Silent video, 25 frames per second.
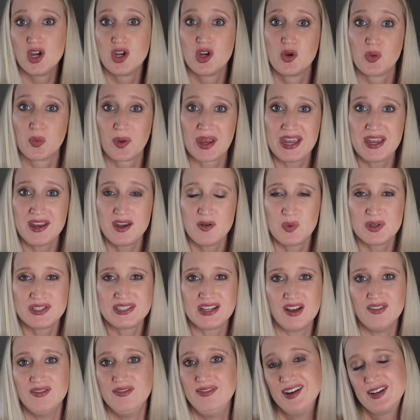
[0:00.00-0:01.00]
Green
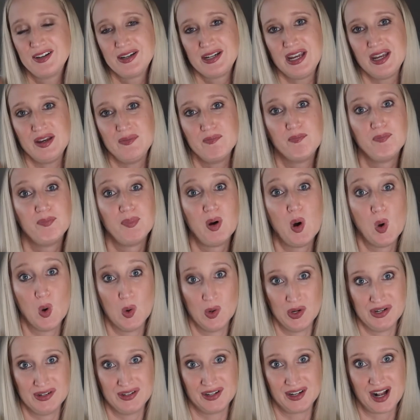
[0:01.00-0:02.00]
was a very
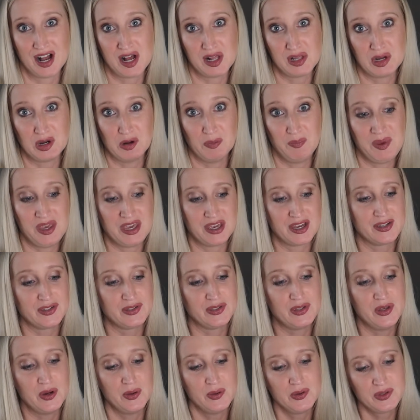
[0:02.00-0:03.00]
important color
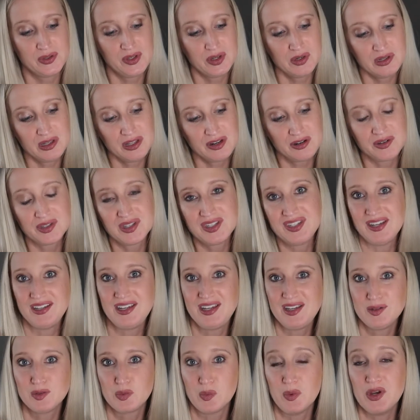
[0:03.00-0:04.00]
because those are little
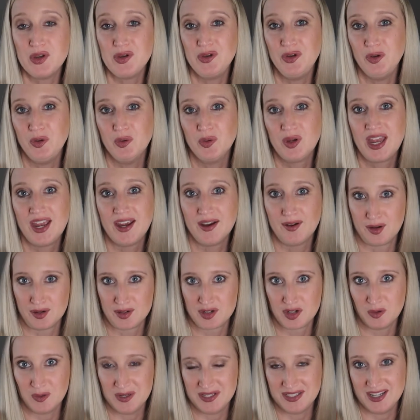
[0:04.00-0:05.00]
stickies when a new
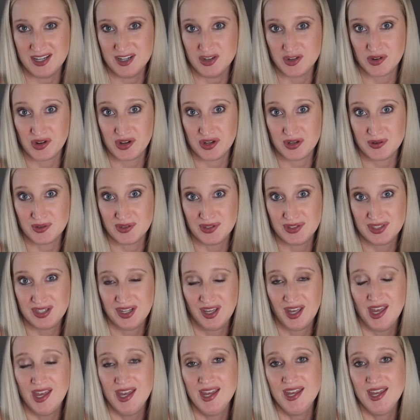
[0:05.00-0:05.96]
character was introduced.